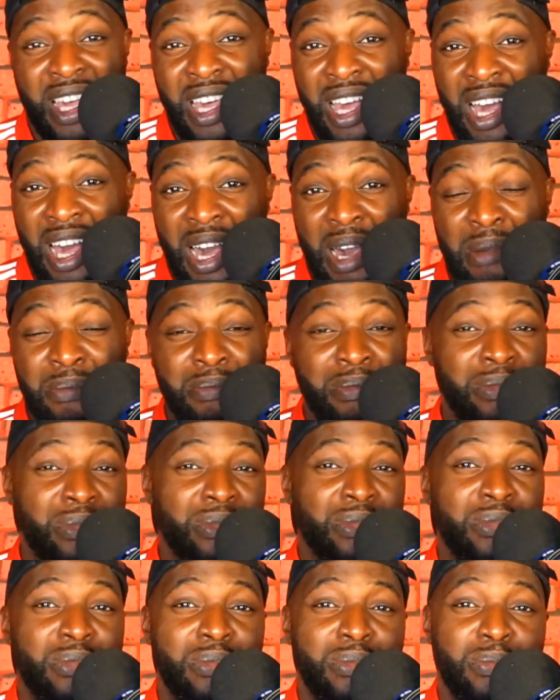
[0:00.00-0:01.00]

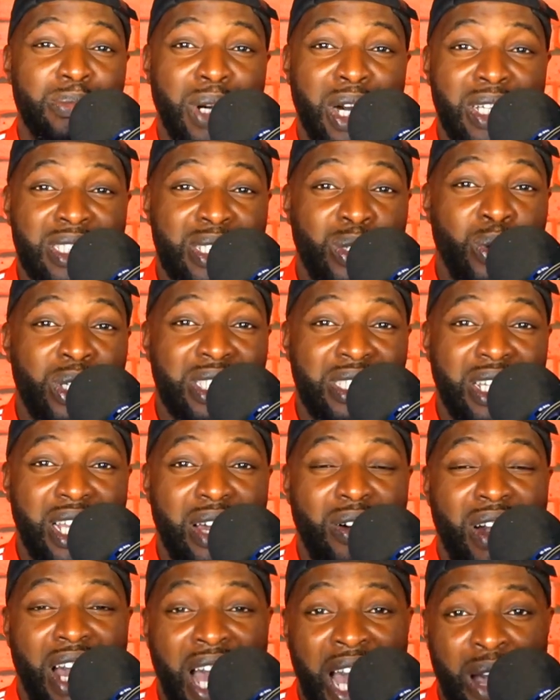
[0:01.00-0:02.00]
But he was still
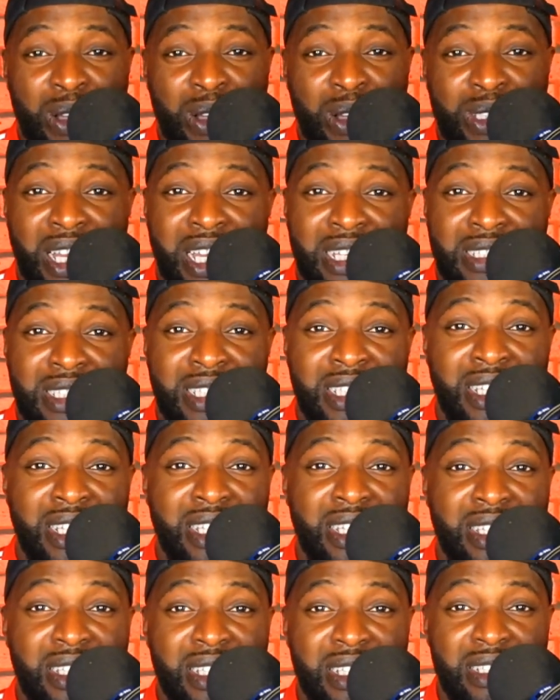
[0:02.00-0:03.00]
our outlet.
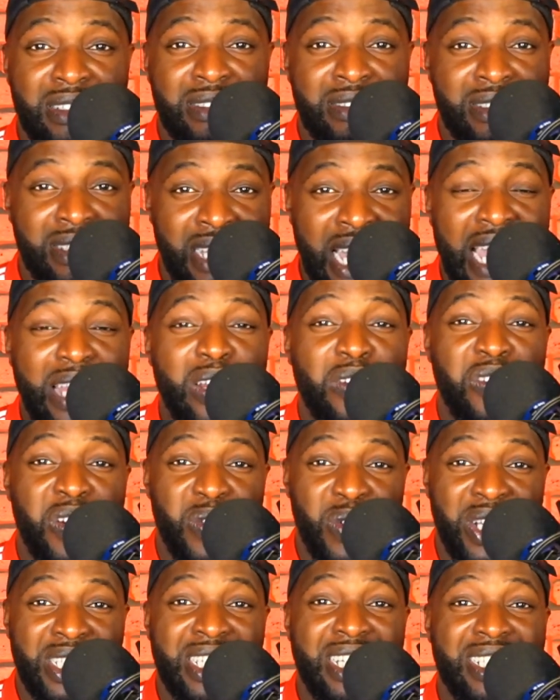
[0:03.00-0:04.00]
He kind of
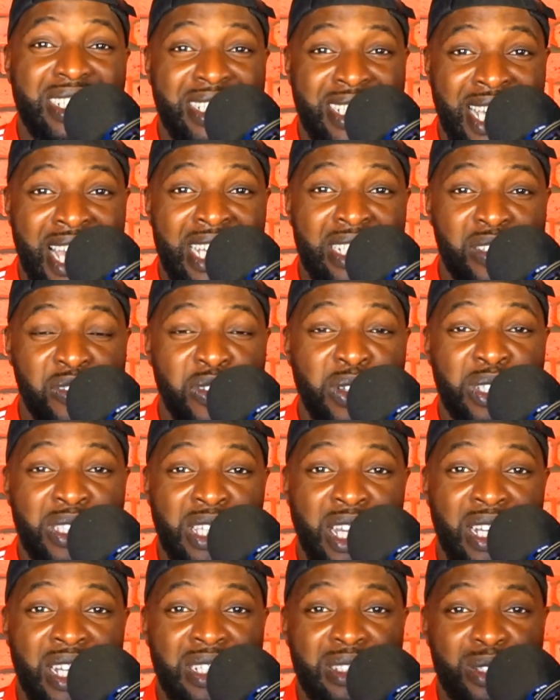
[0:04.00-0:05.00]
created a chance for
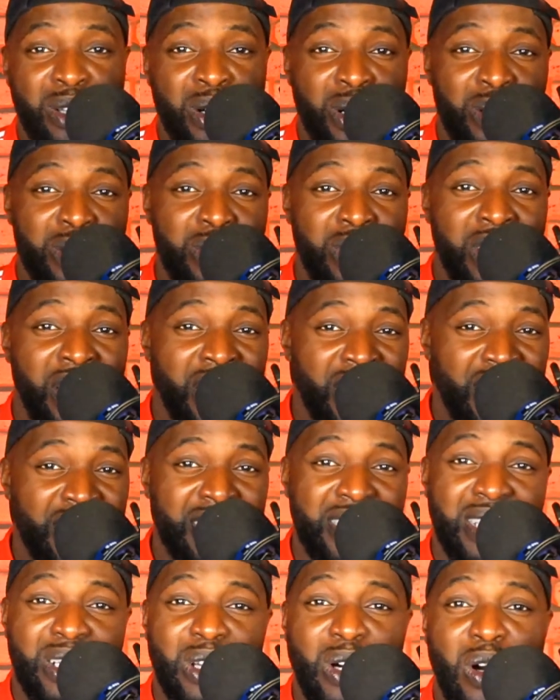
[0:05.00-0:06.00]
Sterling's goal.
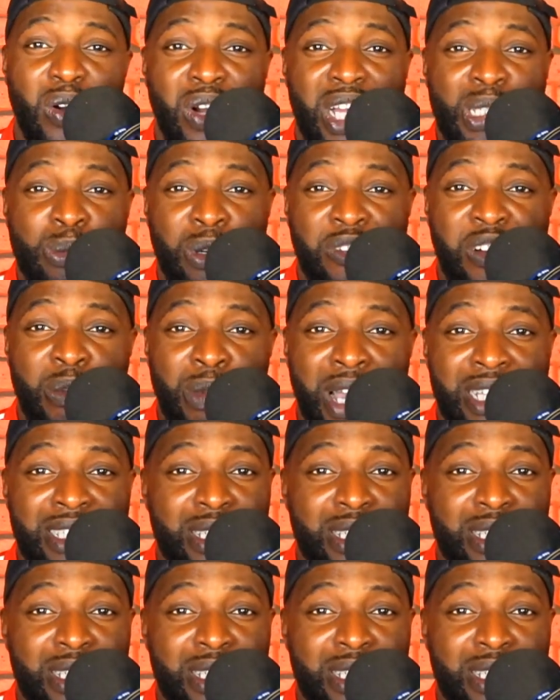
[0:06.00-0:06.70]
Still all right performance.